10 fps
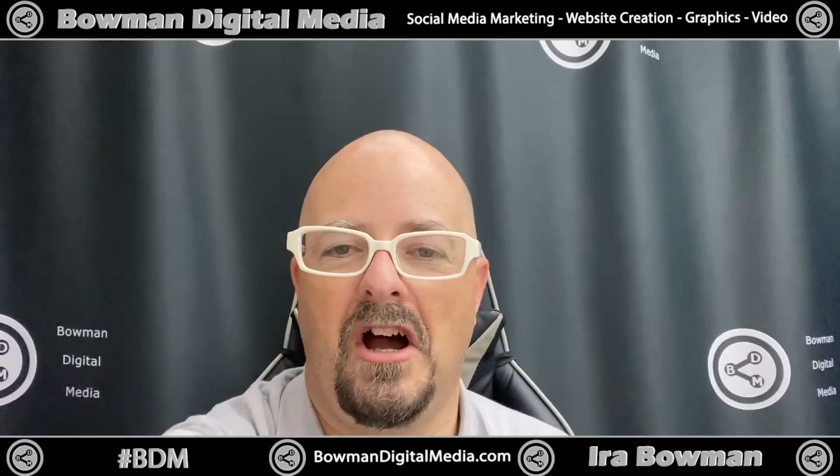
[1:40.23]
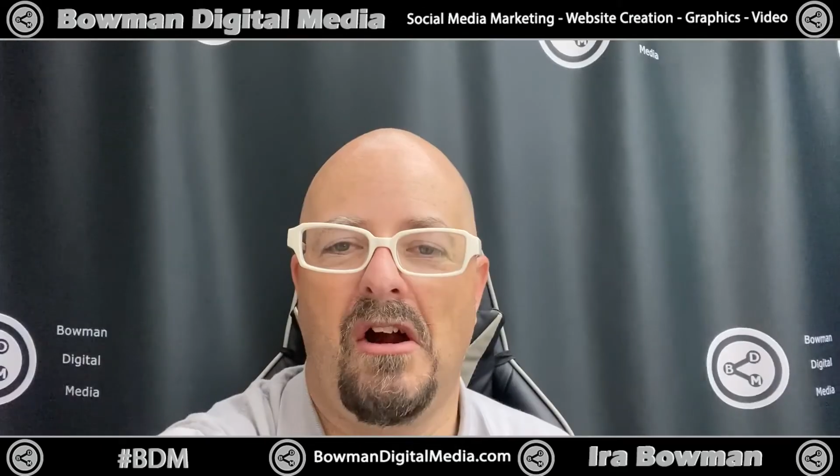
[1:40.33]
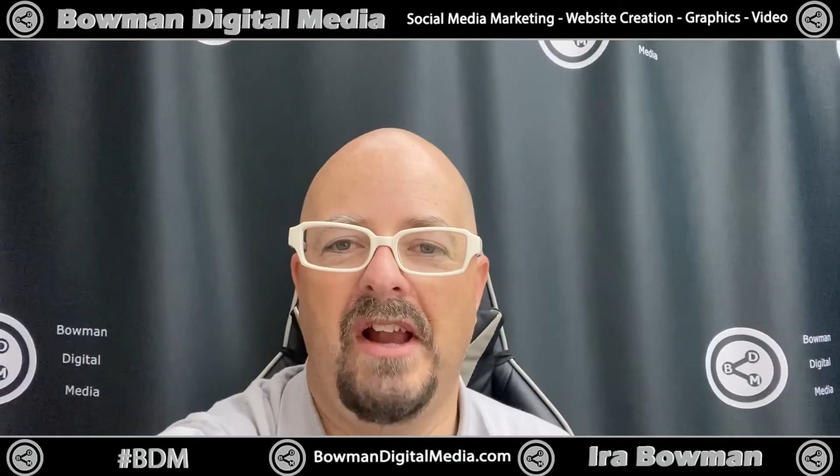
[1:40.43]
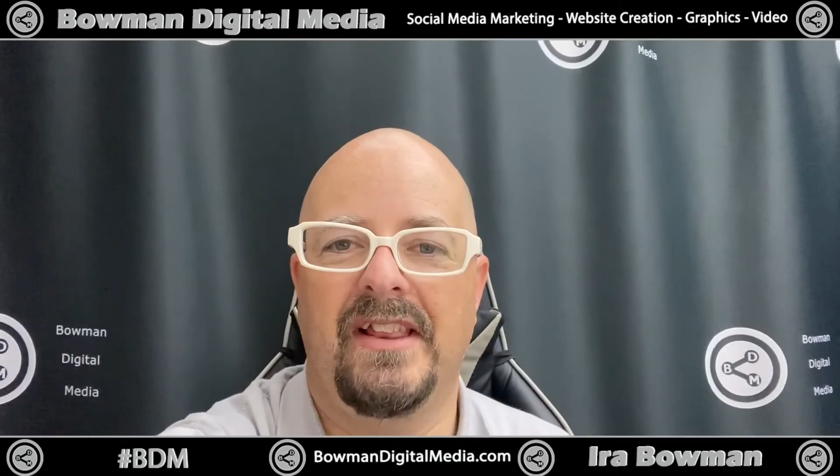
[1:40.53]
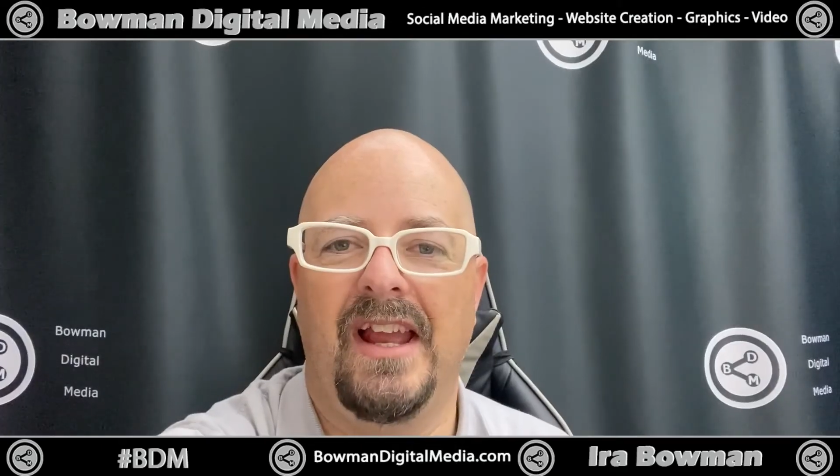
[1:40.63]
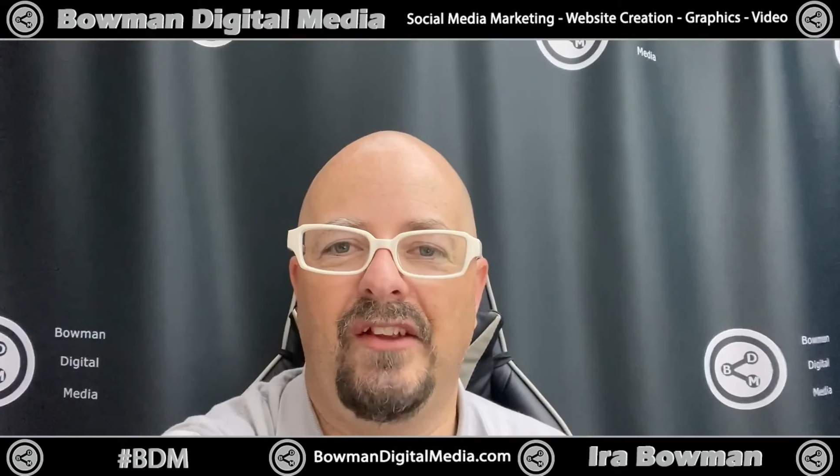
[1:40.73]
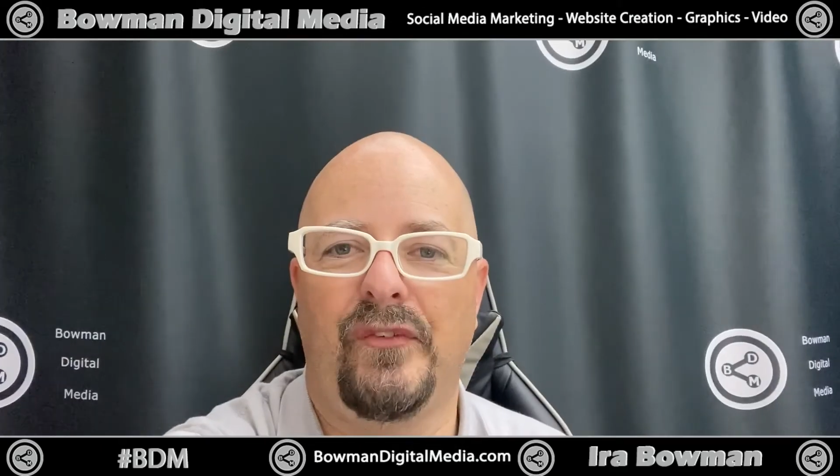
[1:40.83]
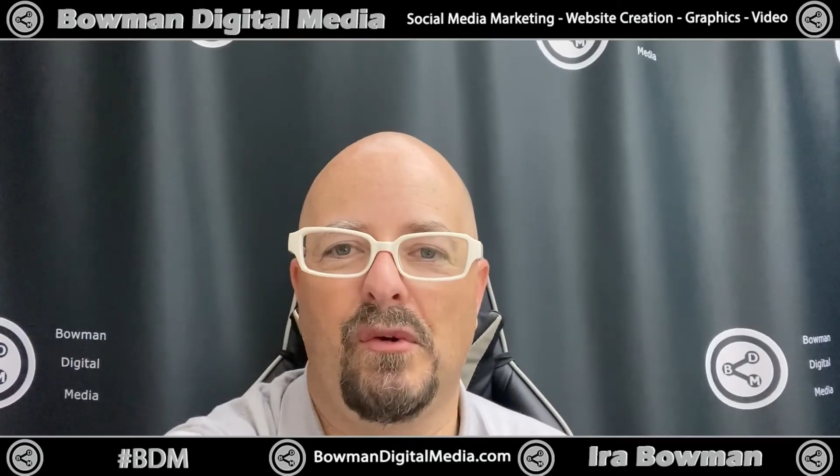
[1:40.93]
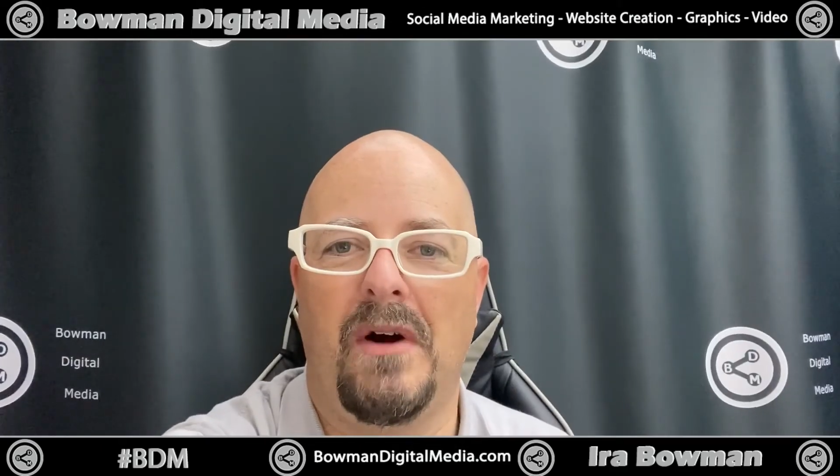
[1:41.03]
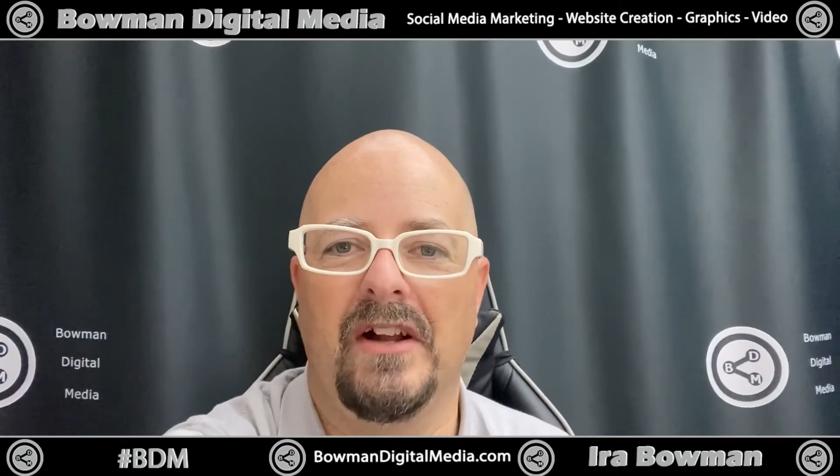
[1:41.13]
Alright, thanks
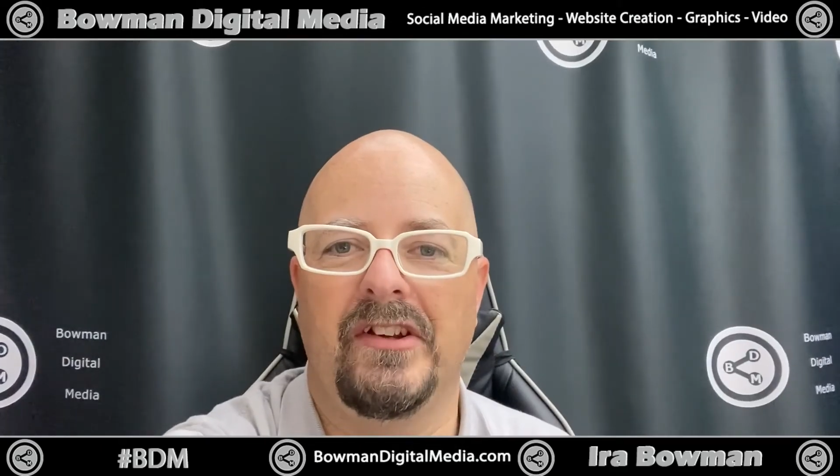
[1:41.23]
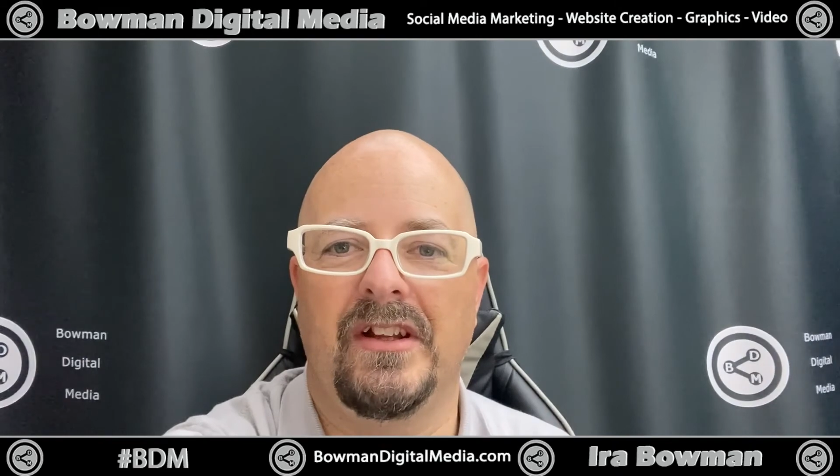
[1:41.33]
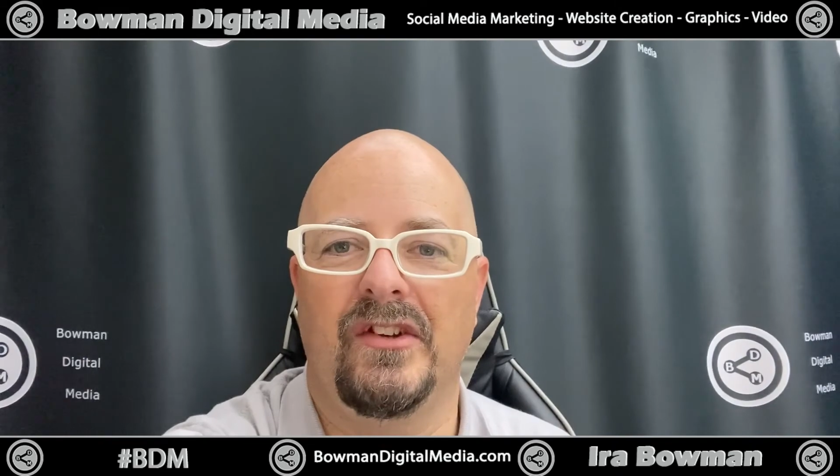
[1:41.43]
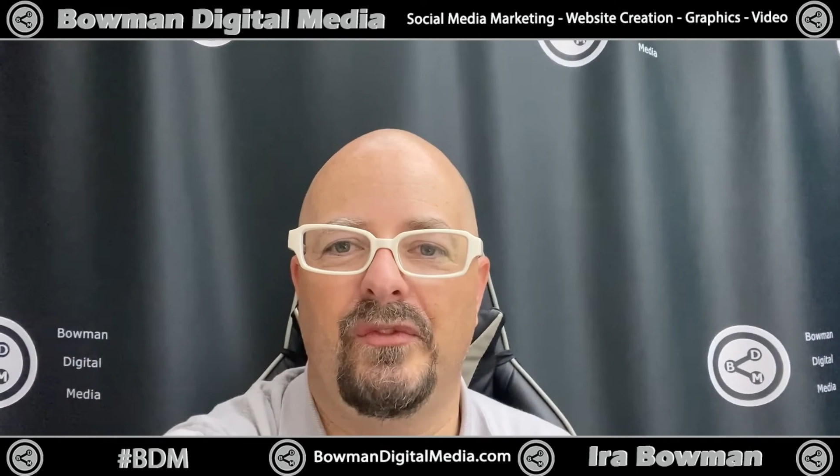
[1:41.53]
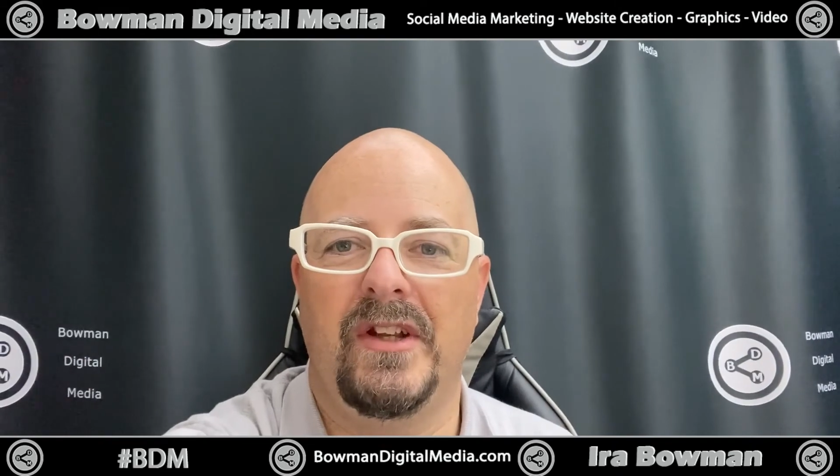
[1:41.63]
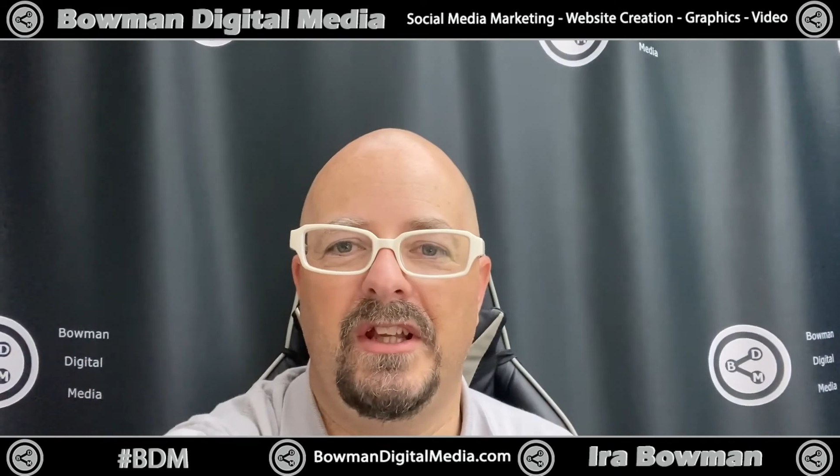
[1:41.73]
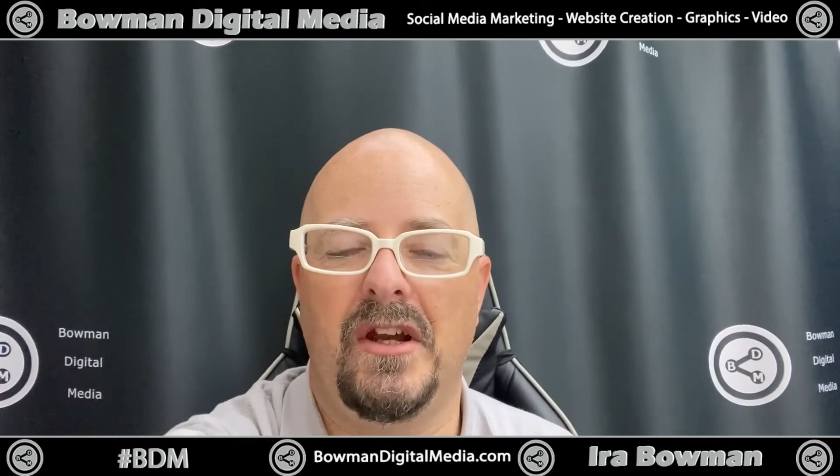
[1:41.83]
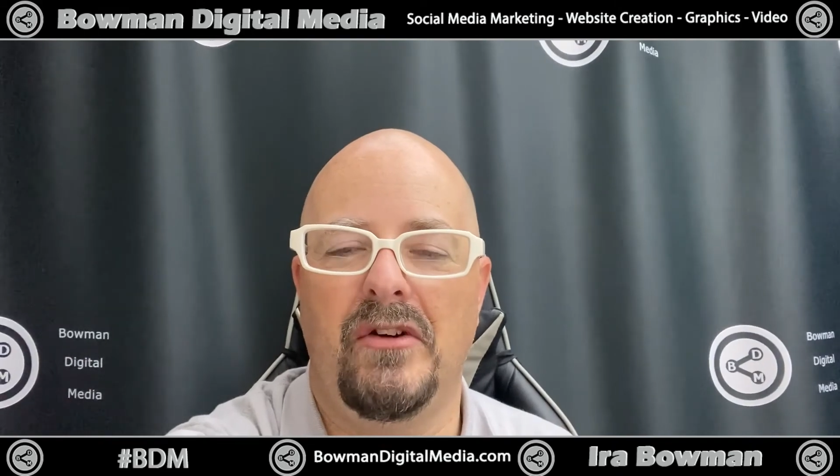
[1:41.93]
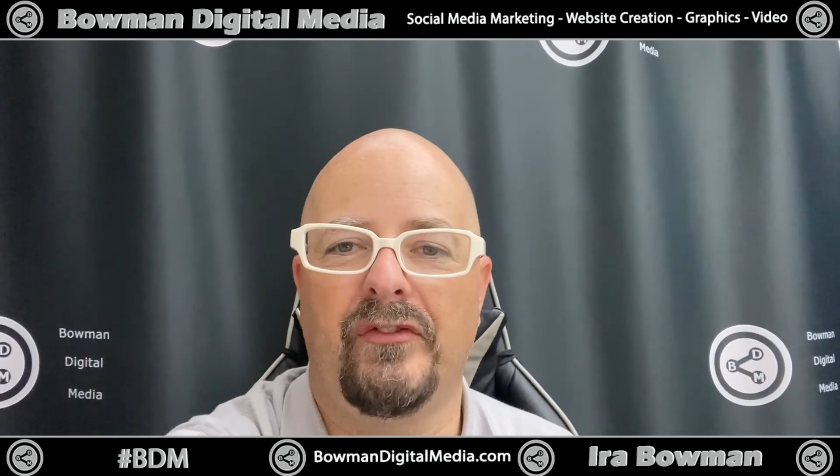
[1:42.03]
for watching this video.